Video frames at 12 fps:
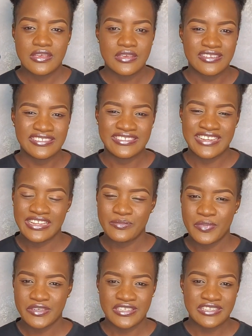a
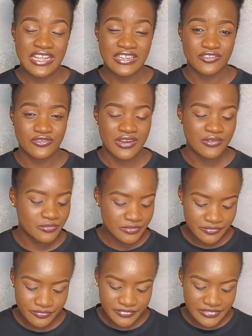dead person that
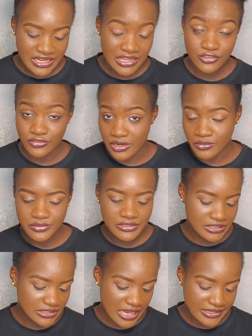drowned.
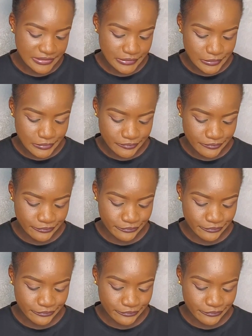Yeah, so